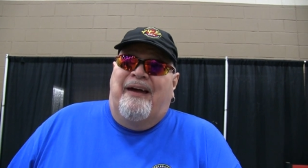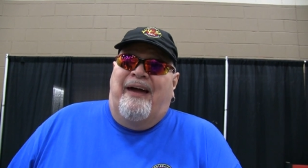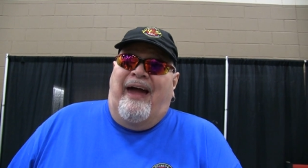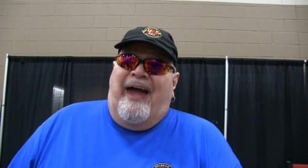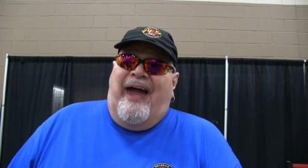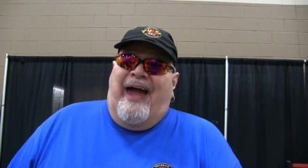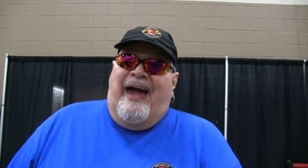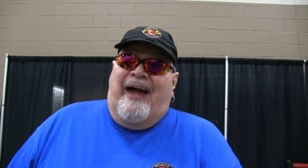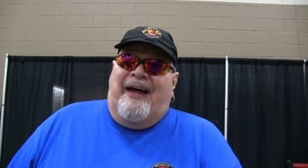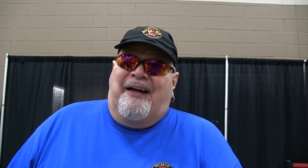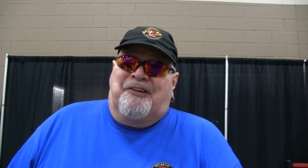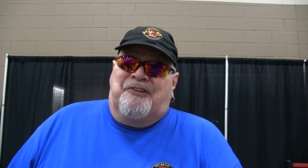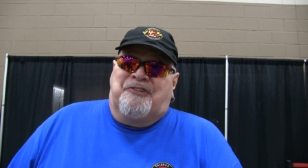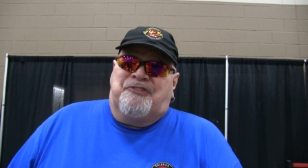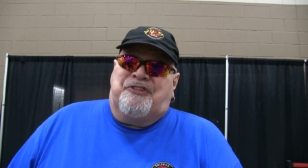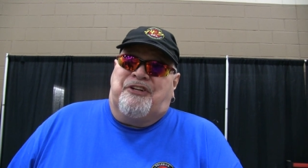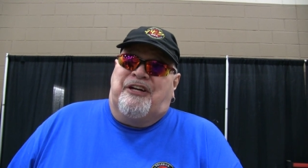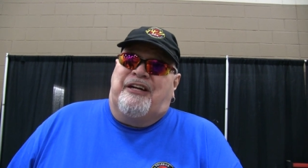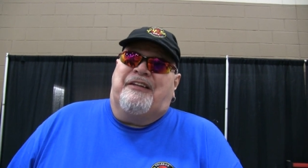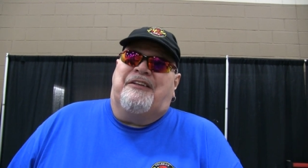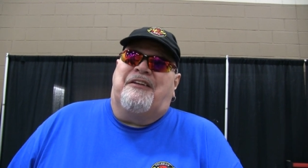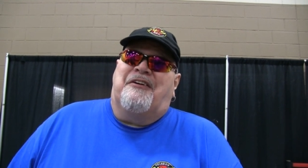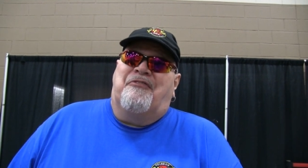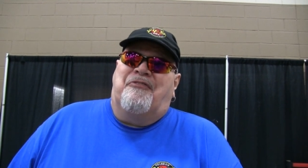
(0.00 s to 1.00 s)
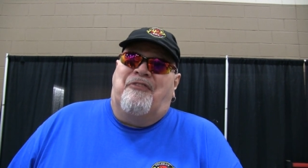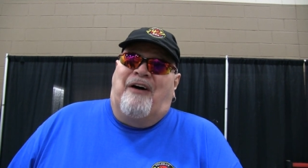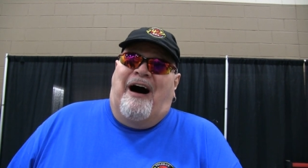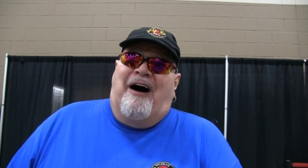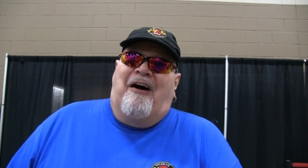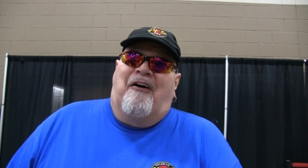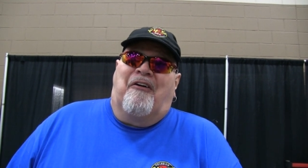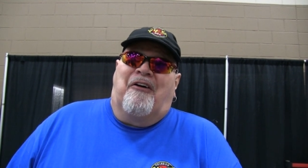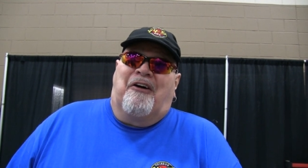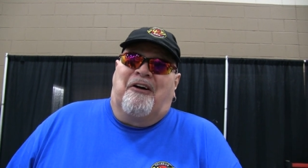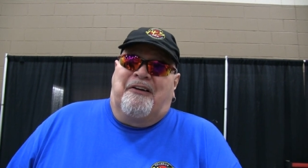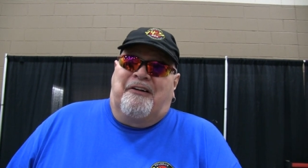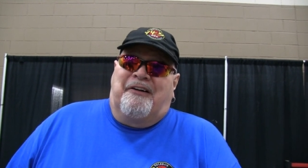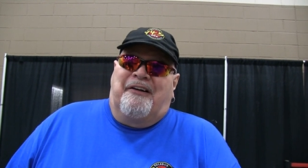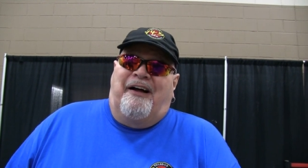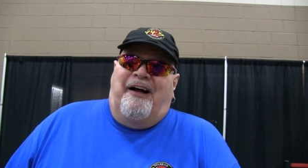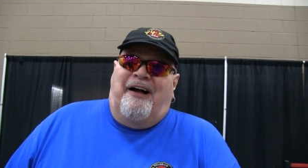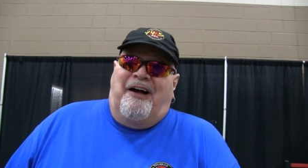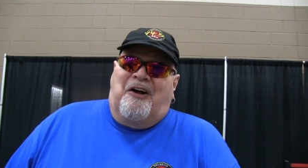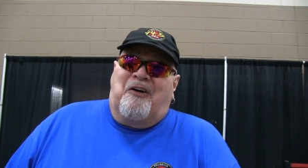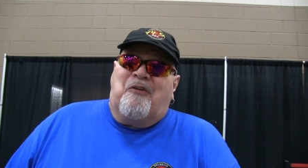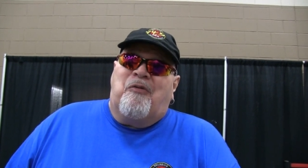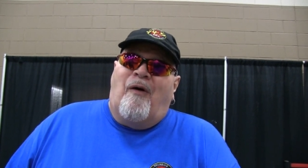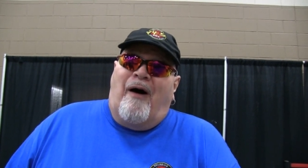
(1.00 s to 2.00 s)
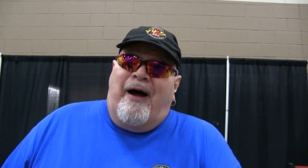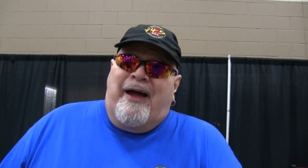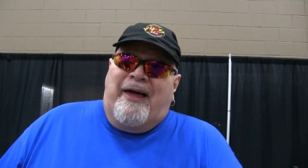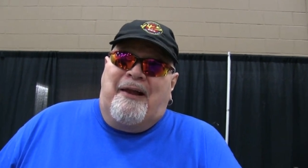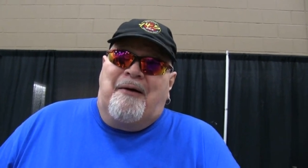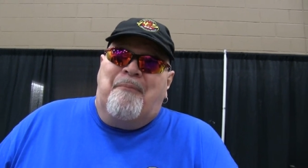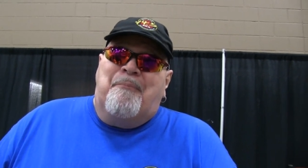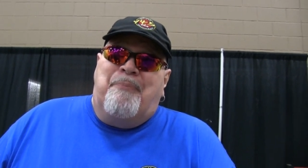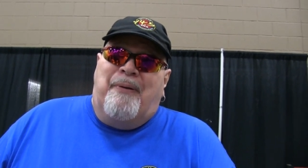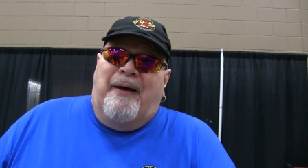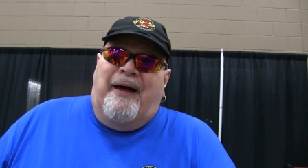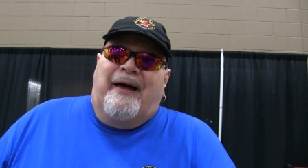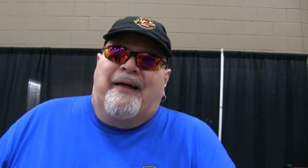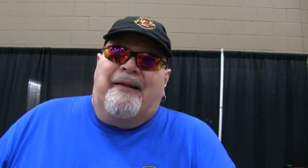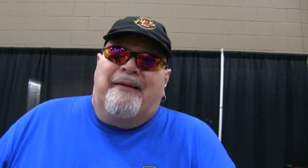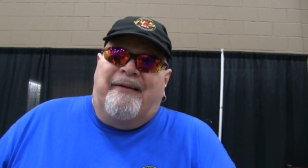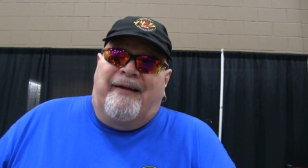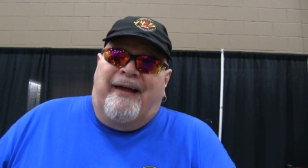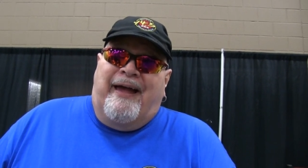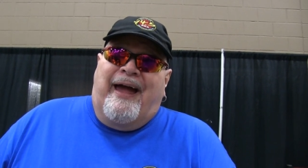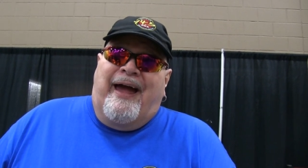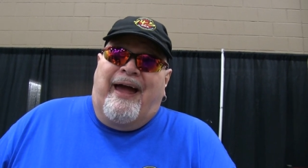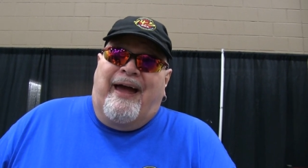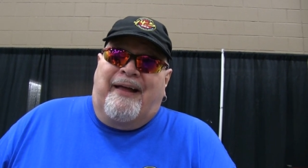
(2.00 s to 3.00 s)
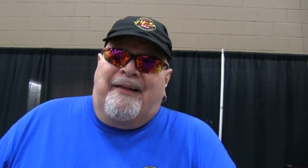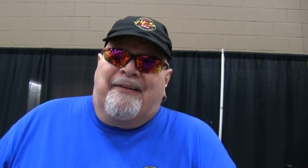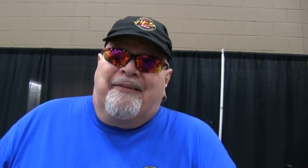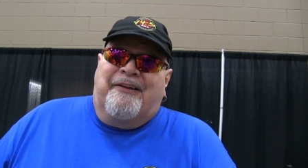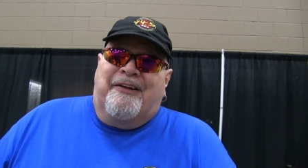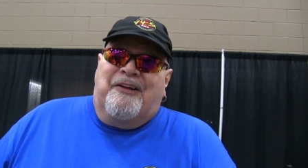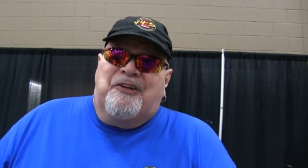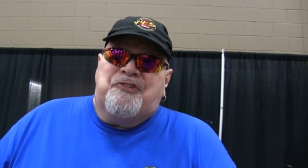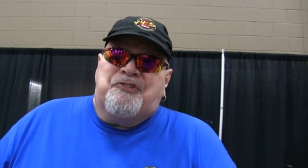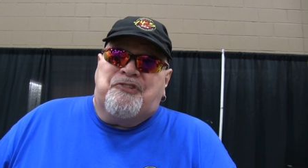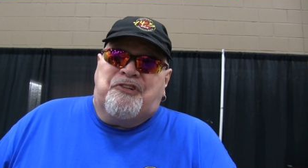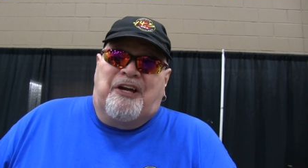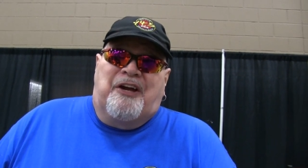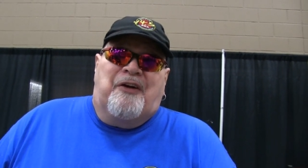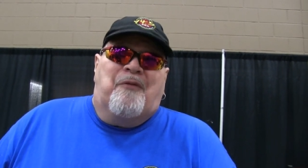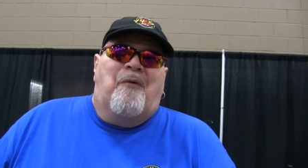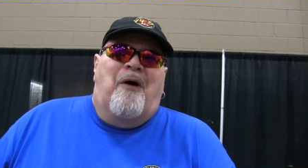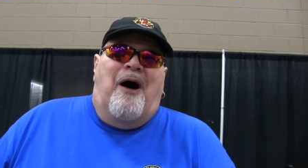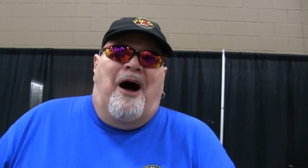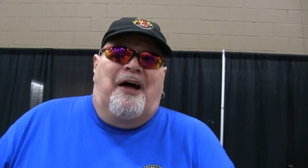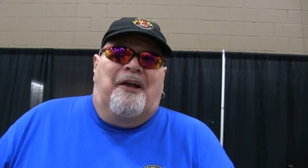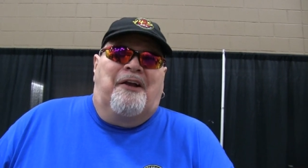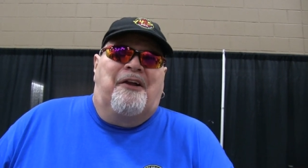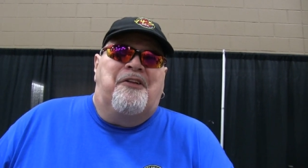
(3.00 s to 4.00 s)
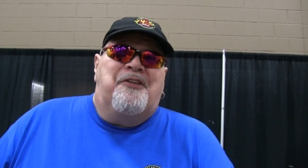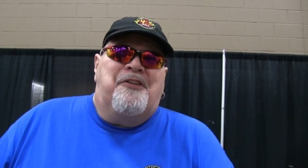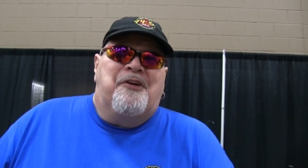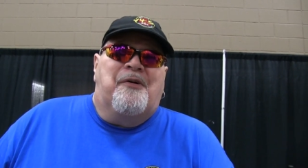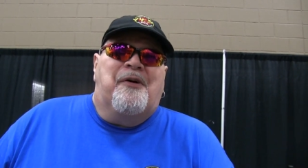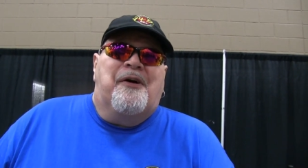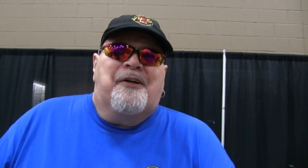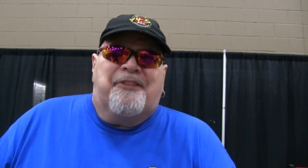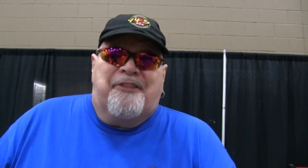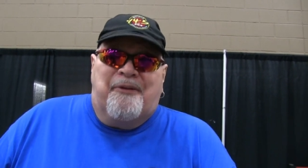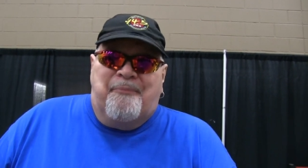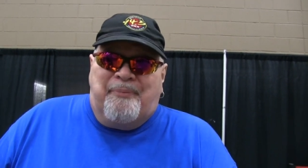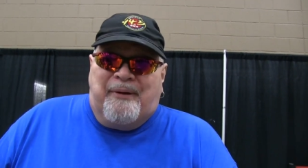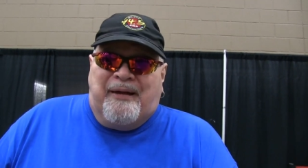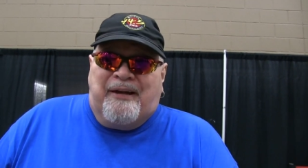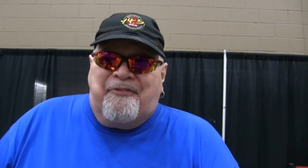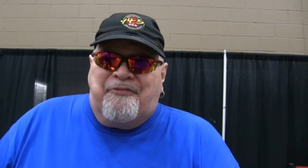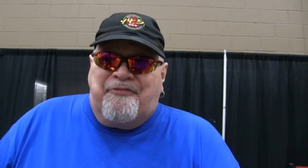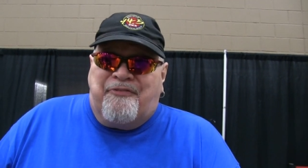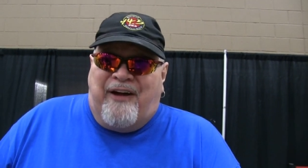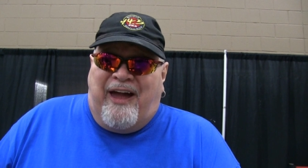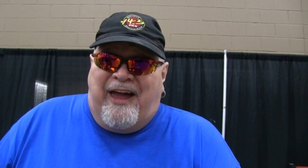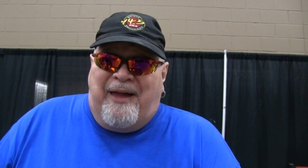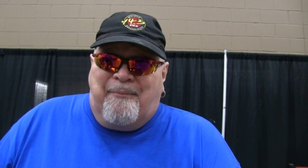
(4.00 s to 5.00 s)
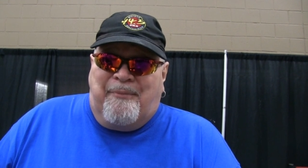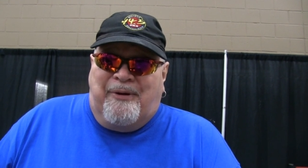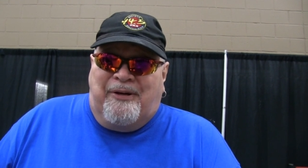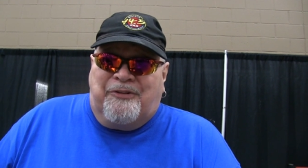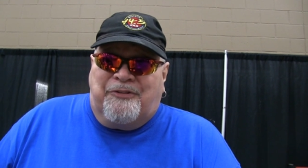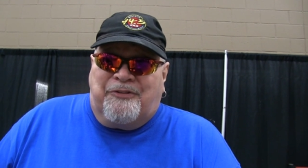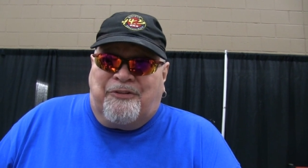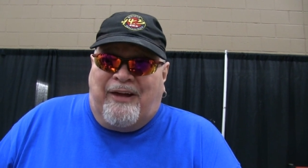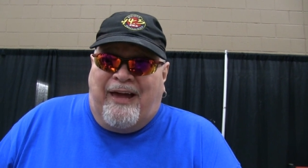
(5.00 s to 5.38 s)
And she devoured uh, quite a bit, and she wanted to do it to be famous.